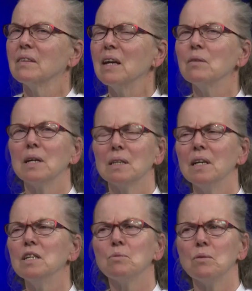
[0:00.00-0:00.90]
They at
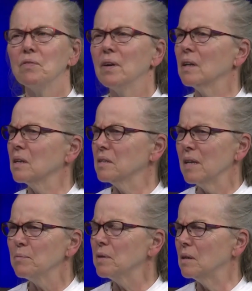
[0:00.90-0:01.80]
least would feel
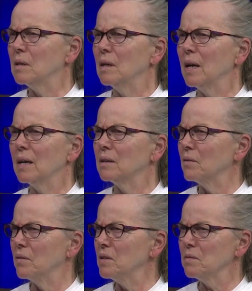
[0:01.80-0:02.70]
accepted,
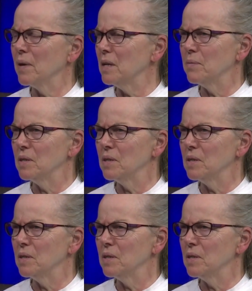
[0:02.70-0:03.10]
and this might be